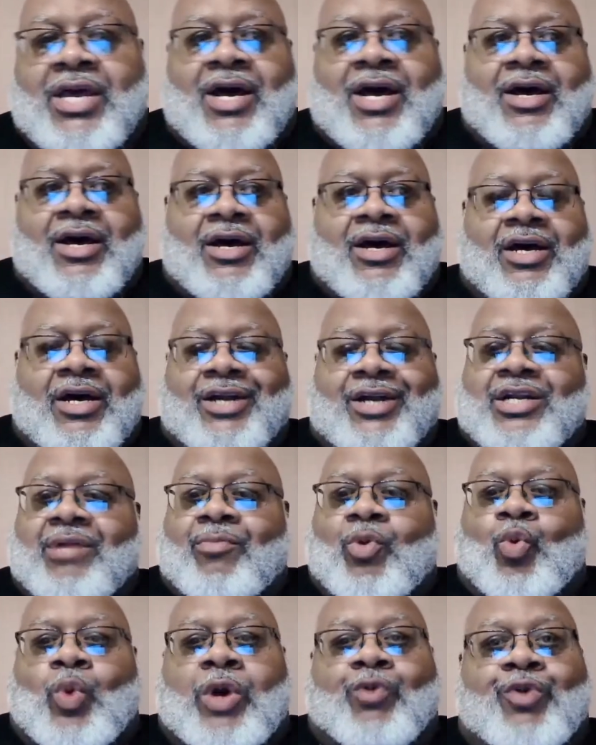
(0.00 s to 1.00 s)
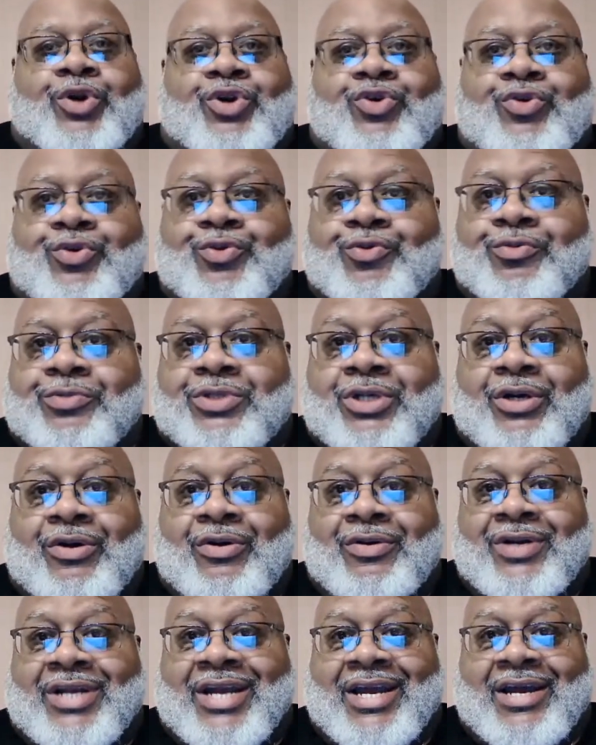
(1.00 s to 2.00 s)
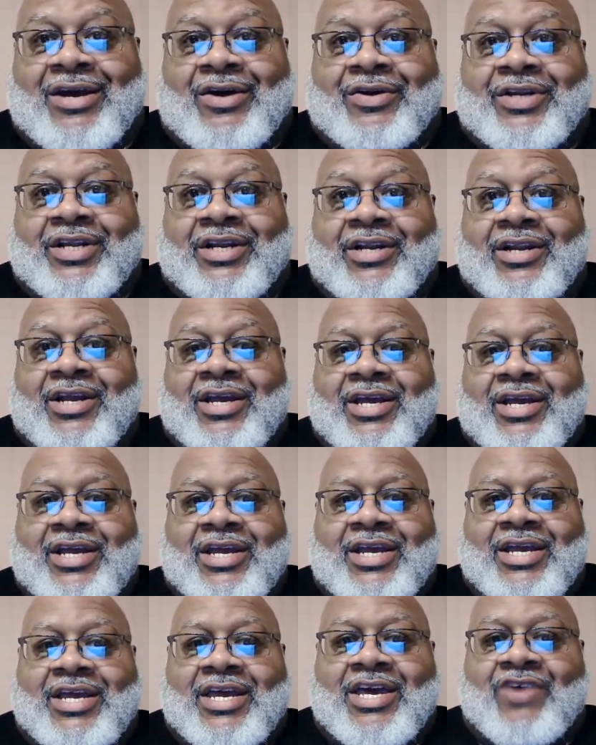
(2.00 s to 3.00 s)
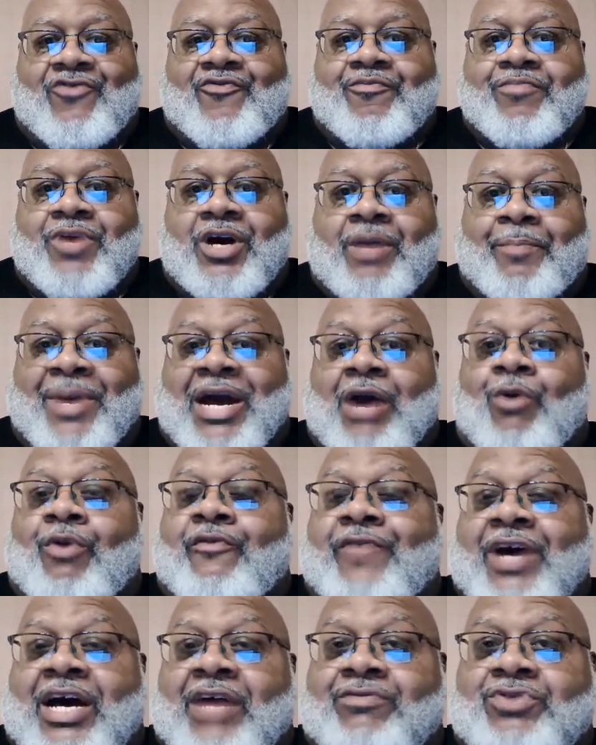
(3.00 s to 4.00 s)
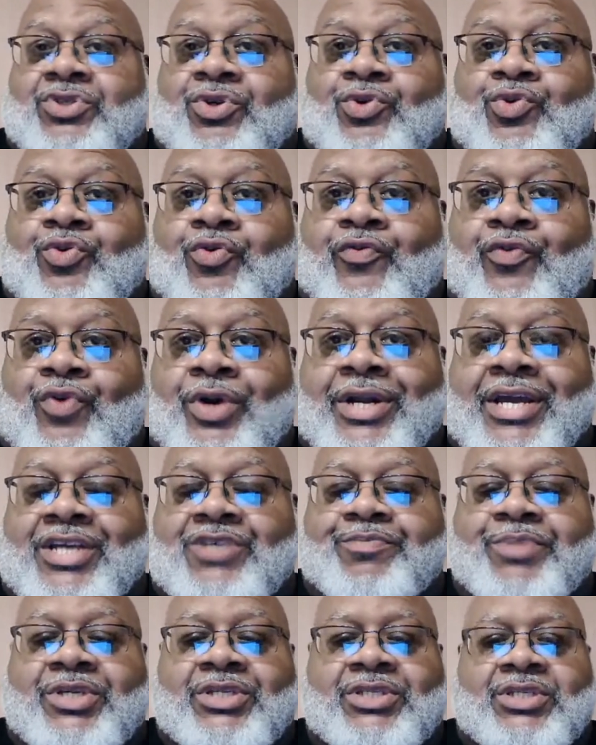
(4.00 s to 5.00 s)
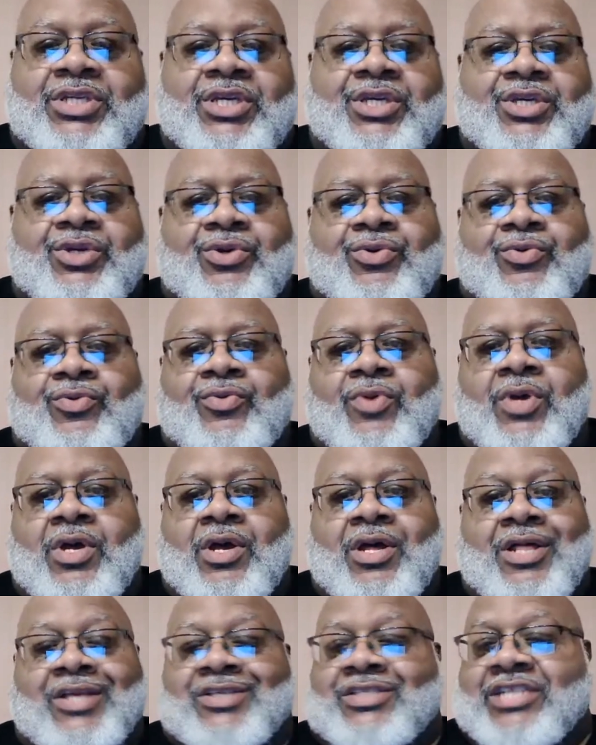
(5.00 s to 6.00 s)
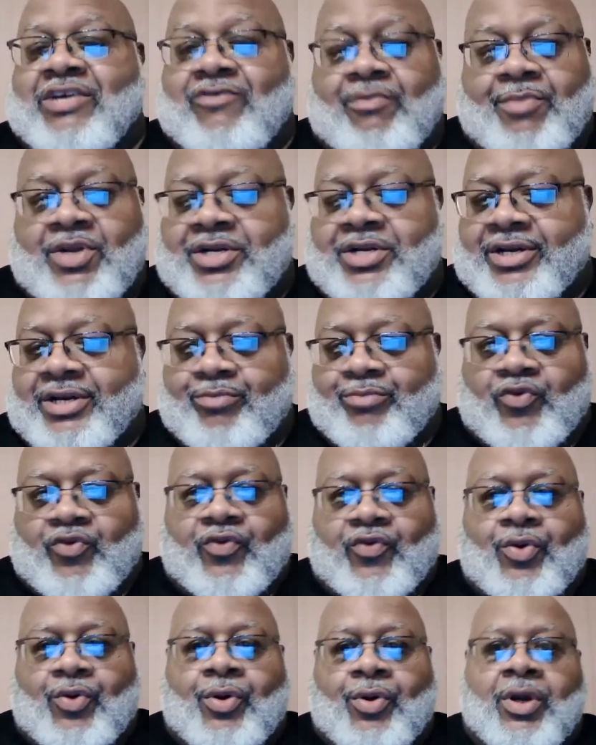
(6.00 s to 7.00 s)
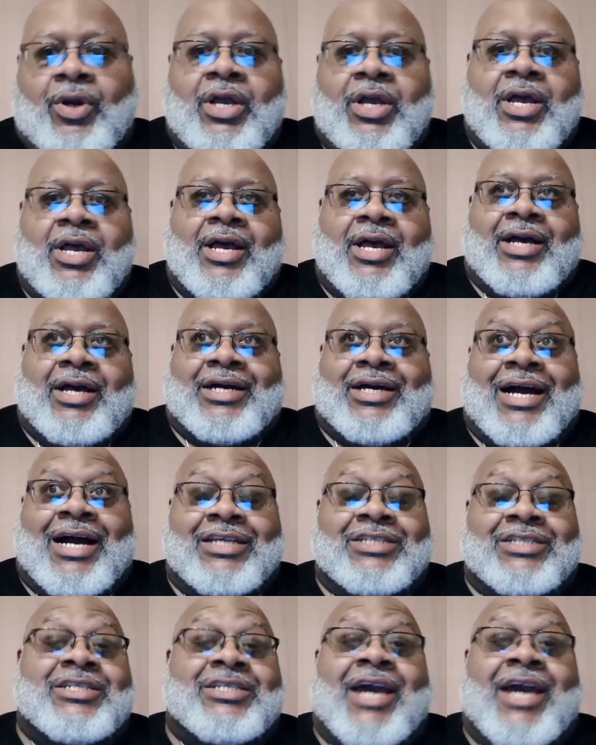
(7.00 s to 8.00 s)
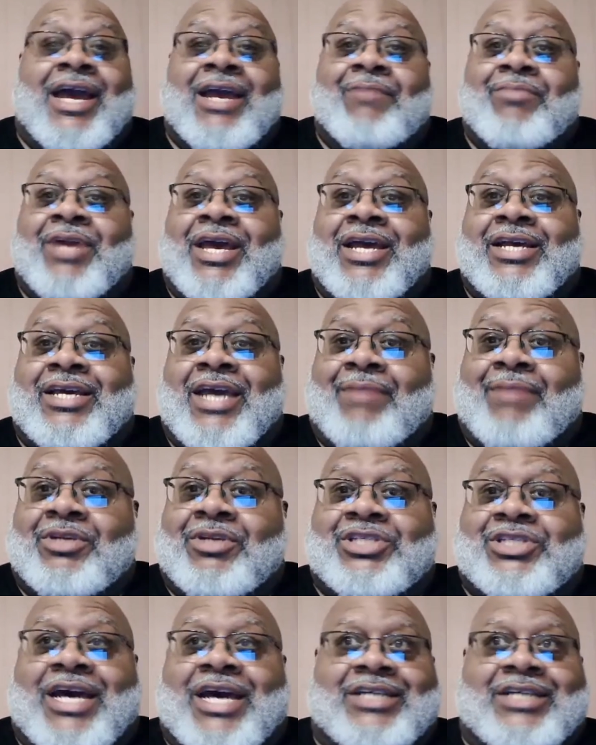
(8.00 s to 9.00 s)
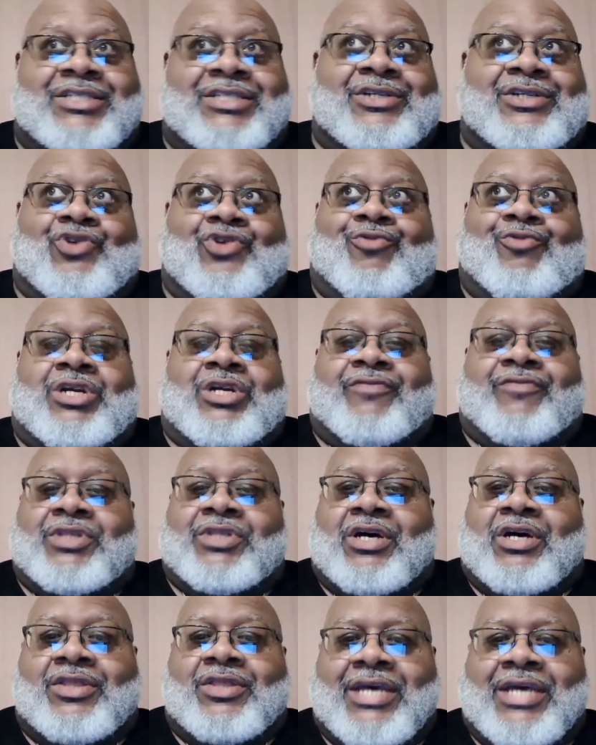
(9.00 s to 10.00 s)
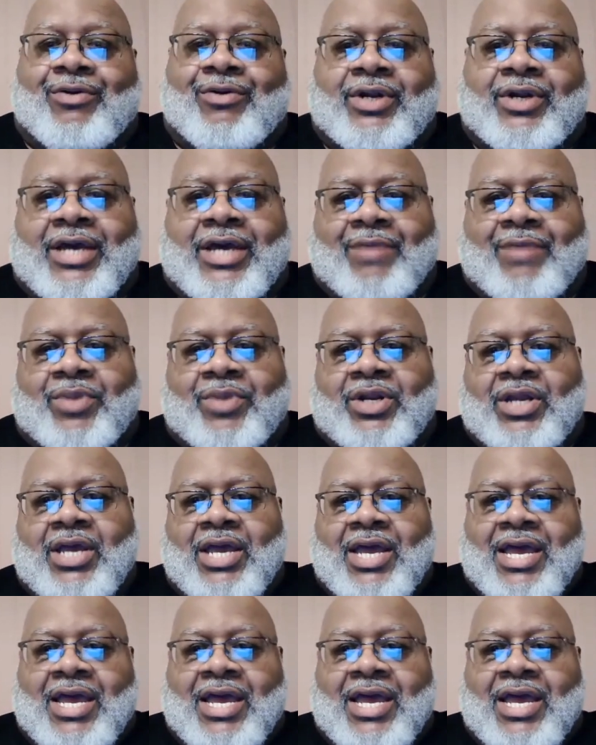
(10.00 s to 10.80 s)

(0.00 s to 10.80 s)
Uh, a number one recruit turned down an F, a Power Five school for an H B C U. It's never been done before. College game day came to Jackson. No one ever thought that would happen.